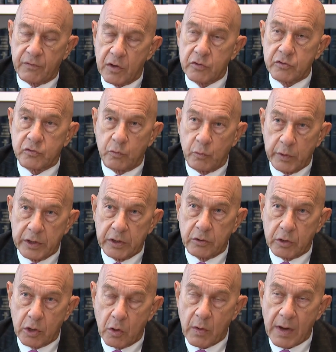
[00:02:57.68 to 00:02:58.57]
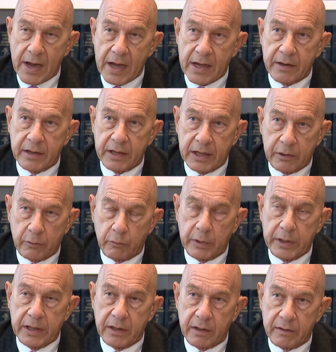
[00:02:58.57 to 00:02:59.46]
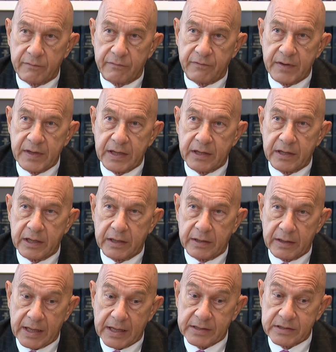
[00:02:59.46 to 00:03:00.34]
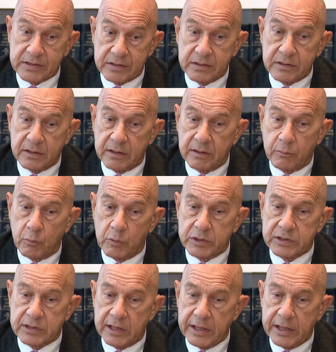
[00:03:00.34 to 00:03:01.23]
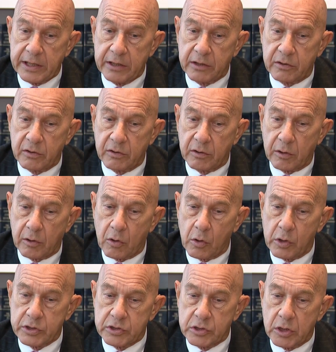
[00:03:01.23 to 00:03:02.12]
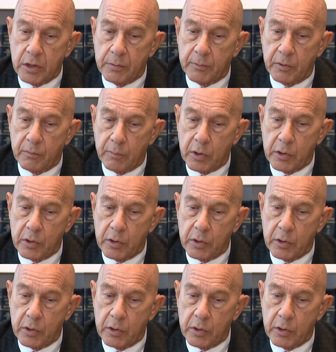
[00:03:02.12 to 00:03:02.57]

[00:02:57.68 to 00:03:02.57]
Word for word: folks will go out and reoffend, and that's what's leading to the large number of